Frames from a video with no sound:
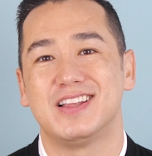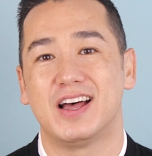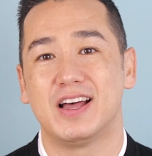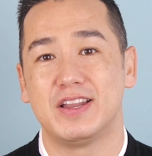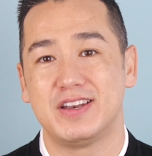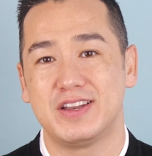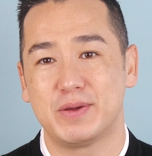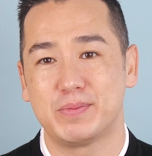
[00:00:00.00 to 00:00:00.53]

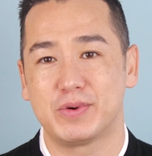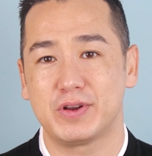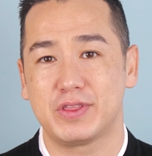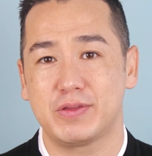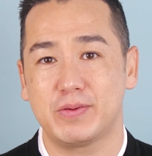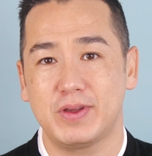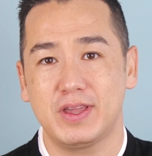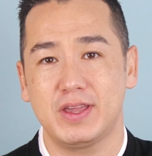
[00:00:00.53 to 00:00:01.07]
Uh, number
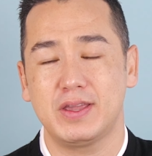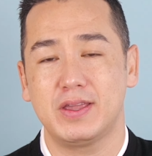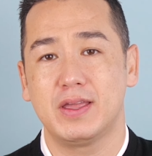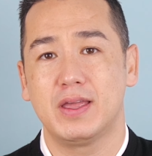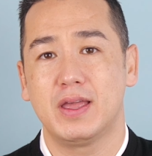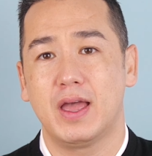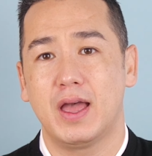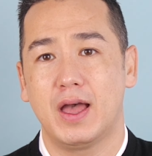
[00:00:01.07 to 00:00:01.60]
three,
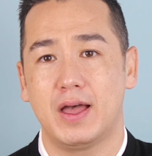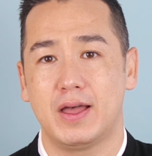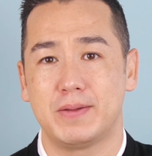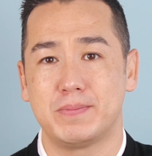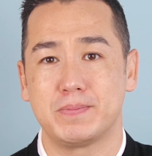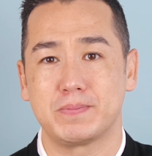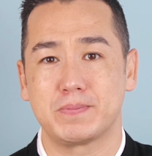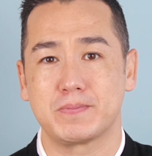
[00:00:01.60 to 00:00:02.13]

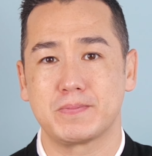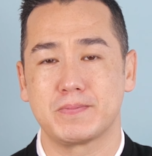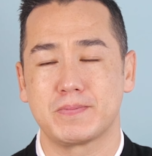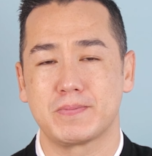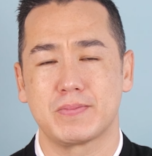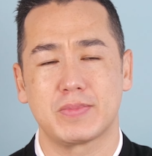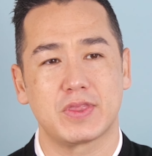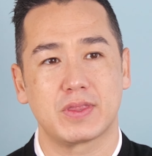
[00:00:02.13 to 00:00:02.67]
um,
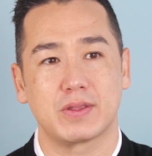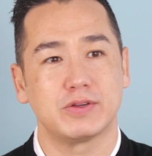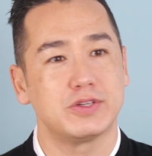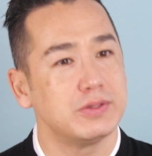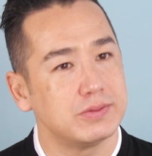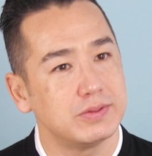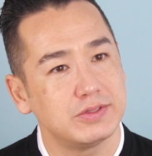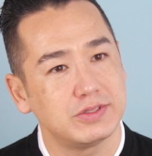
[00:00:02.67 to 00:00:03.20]

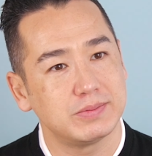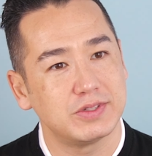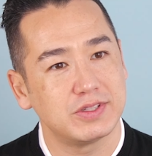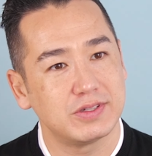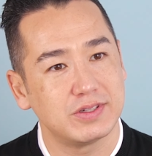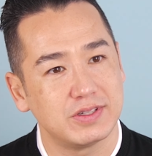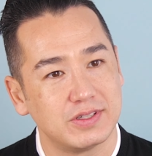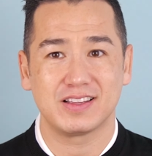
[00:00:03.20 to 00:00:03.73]
shoot, what was number
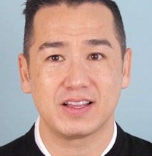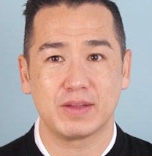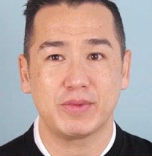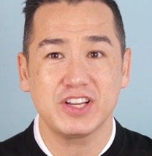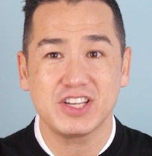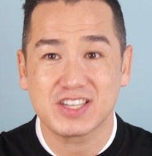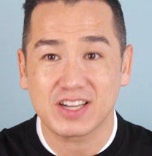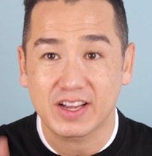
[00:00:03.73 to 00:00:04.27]
three?
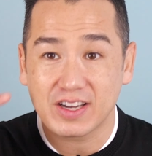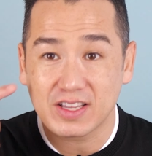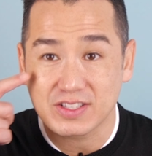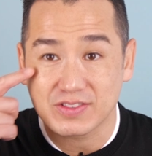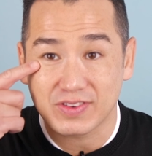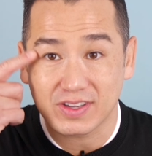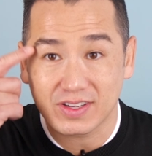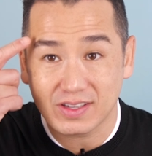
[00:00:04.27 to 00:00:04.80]
Am I shiny
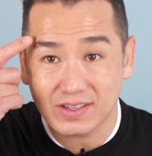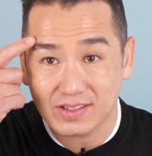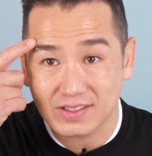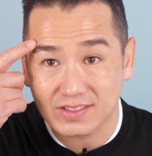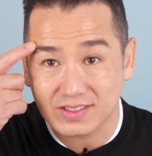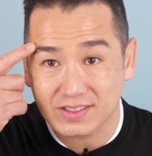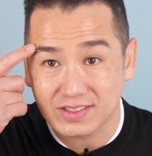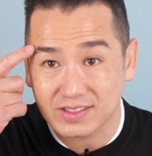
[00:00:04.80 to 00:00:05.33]
as fuck here?
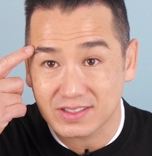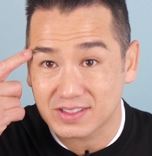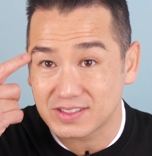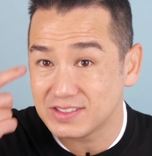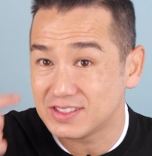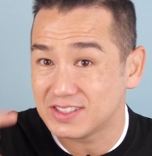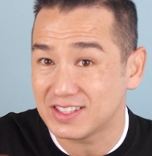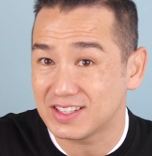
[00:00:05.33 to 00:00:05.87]
Because,
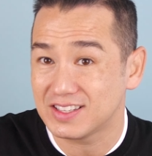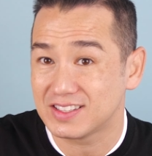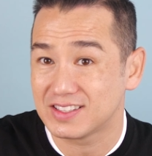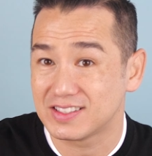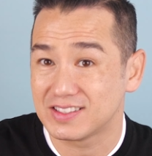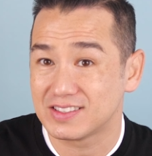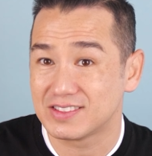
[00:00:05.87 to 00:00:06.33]
can you see that?